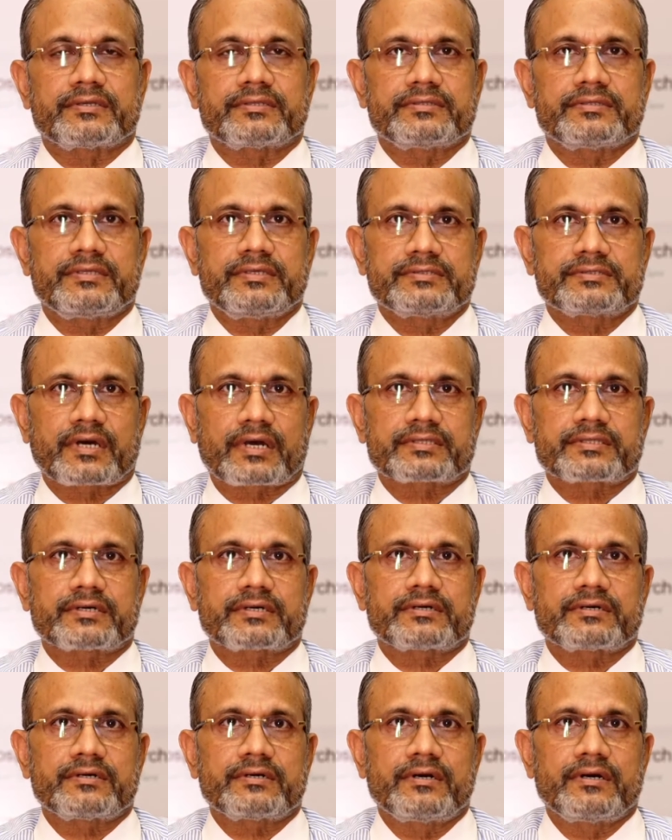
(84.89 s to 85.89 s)
These are
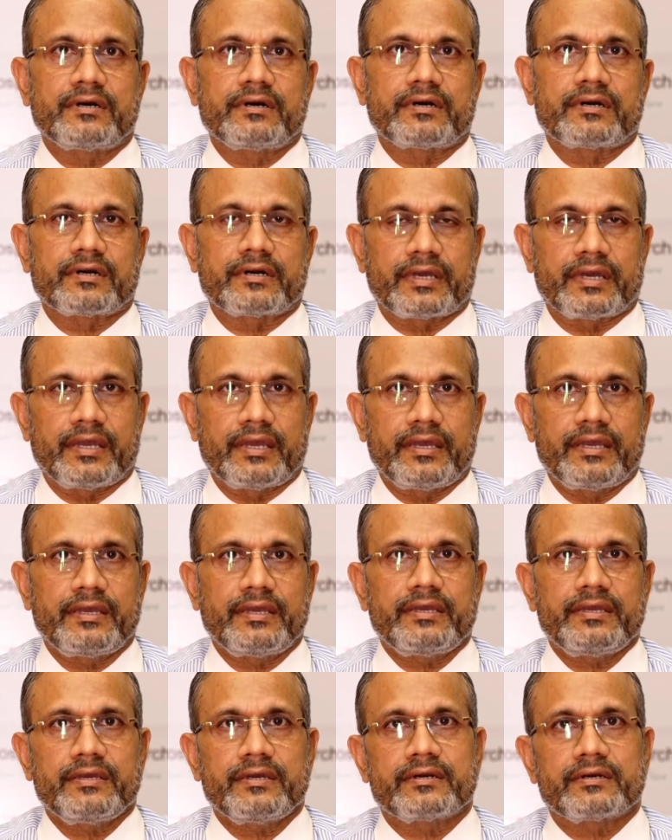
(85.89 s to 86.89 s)
the
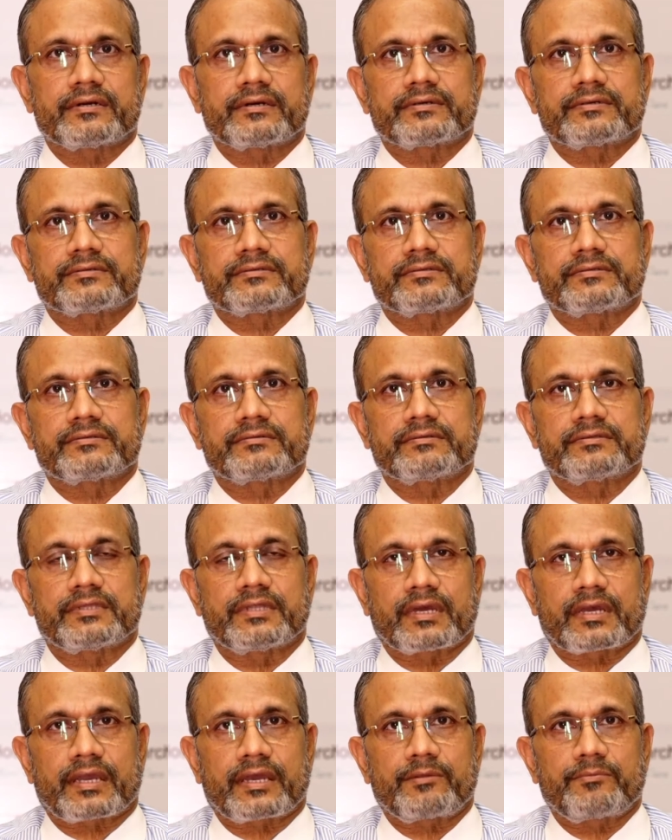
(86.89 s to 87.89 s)

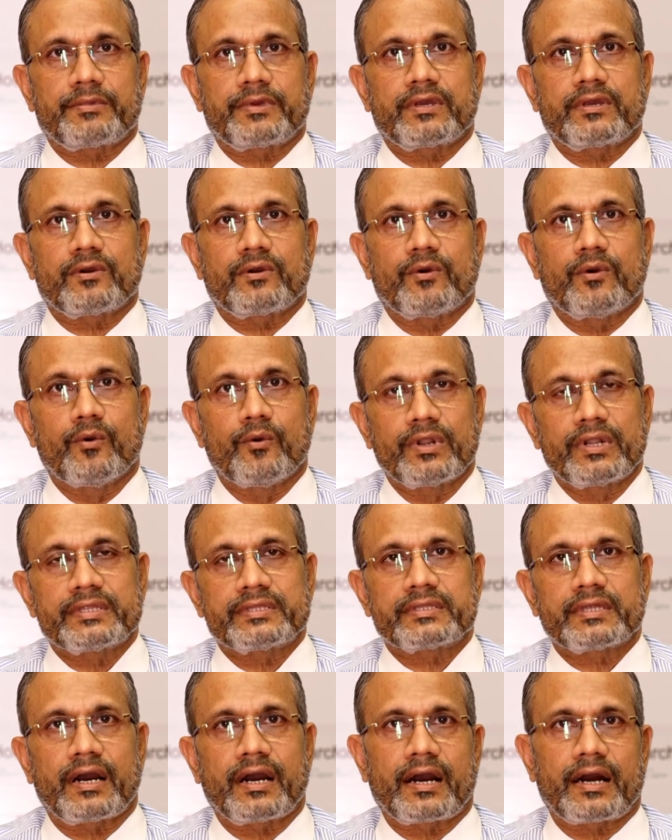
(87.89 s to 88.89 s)
there can be a hole
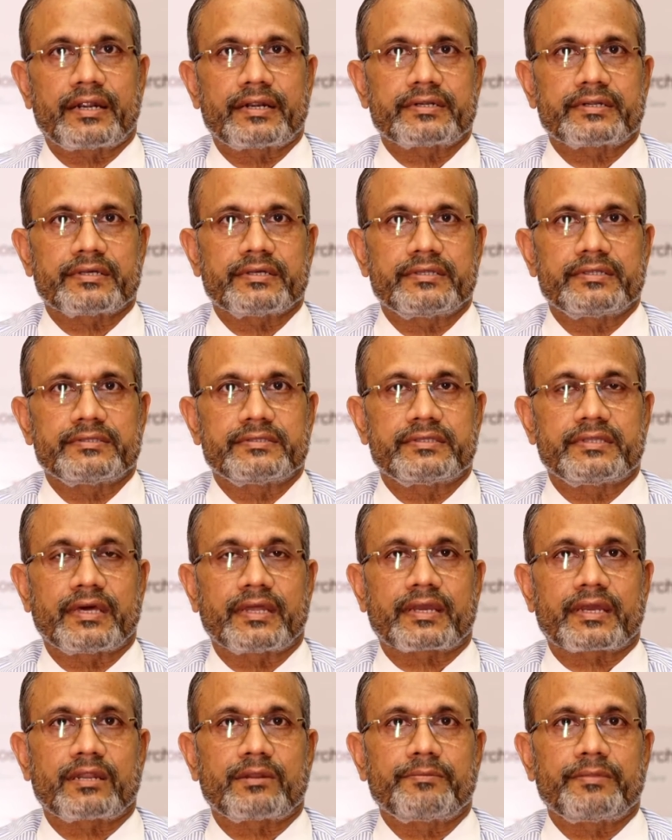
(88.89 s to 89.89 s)
in the heart,
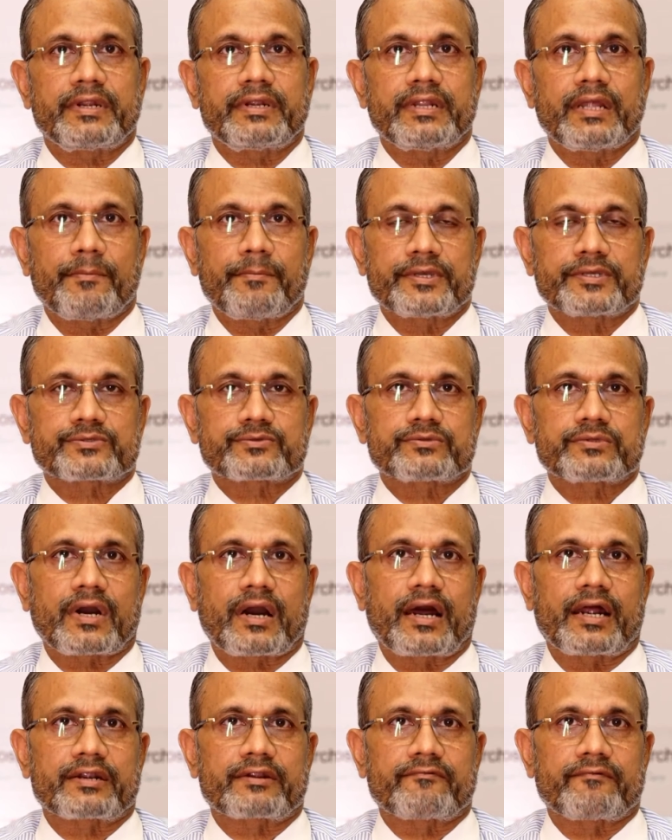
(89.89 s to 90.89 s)
there can be a damage to the
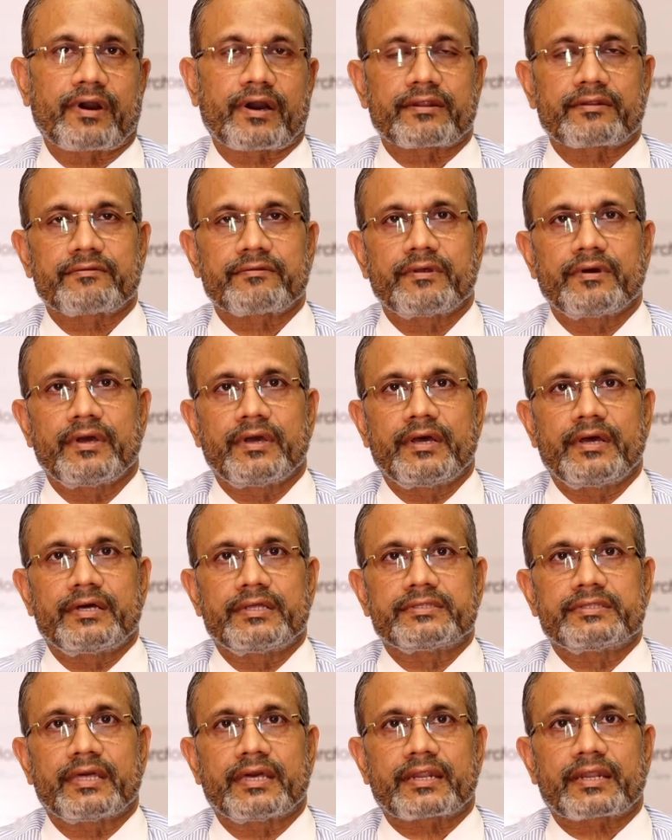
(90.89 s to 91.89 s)
heart valve,
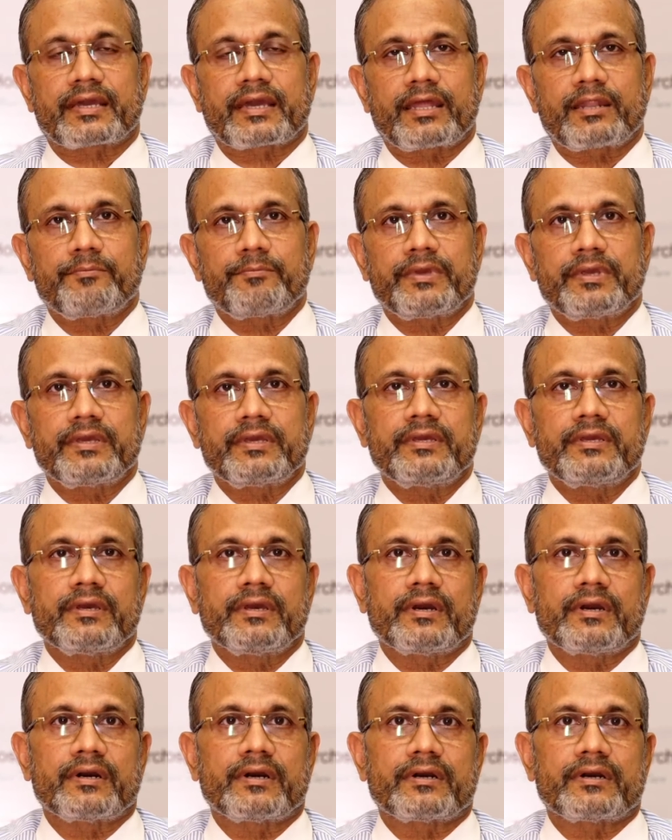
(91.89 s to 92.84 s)
there can be